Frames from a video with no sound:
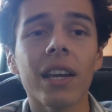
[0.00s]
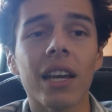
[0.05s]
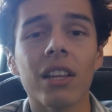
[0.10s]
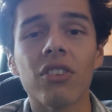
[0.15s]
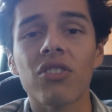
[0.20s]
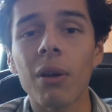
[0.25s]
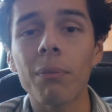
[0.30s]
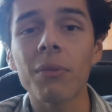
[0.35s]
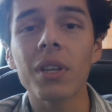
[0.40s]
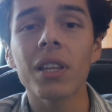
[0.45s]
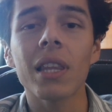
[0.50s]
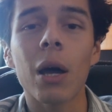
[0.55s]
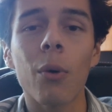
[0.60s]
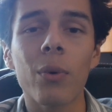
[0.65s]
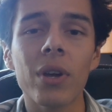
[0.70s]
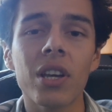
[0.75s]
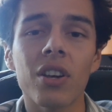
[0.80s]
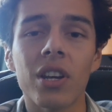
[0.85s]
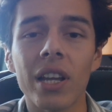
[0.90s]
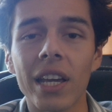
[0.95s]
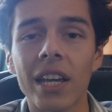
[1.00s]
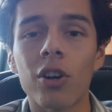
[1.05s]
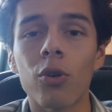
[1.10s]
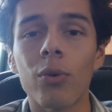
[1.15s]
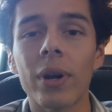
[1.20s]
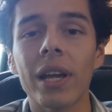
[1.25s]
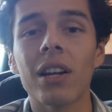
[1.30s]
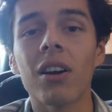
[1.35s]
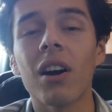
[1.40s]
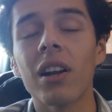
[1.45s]
and something that we could
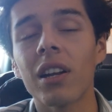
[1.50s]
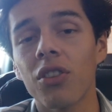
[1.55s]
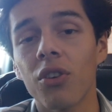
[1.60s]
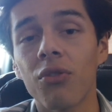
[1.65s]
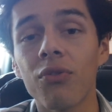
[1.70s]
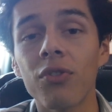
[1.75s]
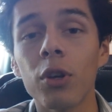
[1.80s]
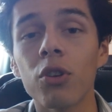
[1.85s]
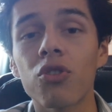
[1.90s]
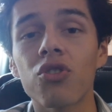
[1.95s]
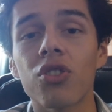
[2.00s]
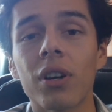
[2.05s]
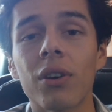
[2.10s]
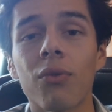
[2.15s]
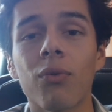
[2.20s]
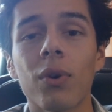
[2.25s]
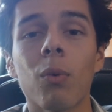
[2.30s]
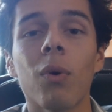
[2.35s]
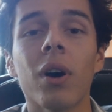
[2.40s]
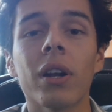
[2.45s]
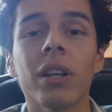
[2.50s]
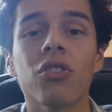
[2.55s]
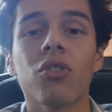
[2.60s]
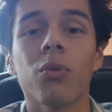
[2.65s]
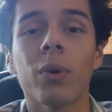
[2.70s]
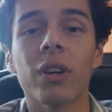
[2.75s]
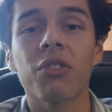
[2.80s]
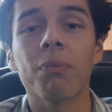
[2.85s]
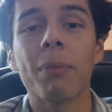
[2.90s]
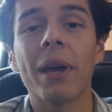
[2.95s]
iterate on in the future if we wanted
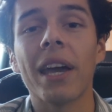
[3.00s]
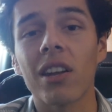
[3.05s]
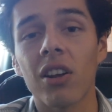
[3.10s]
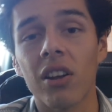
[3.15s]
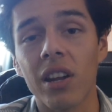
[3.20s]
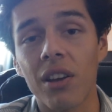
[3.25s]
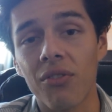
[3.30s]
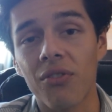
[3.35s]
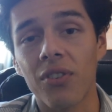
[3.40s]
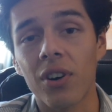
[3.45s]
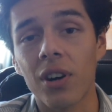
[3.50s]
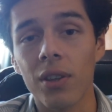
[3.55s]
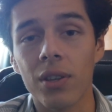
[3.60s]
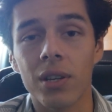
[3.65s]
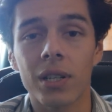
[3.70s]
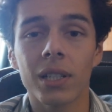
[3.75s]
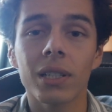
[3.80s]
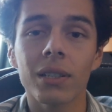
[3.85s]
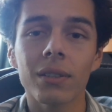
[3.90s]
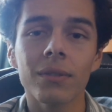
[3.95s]
to expand on it further.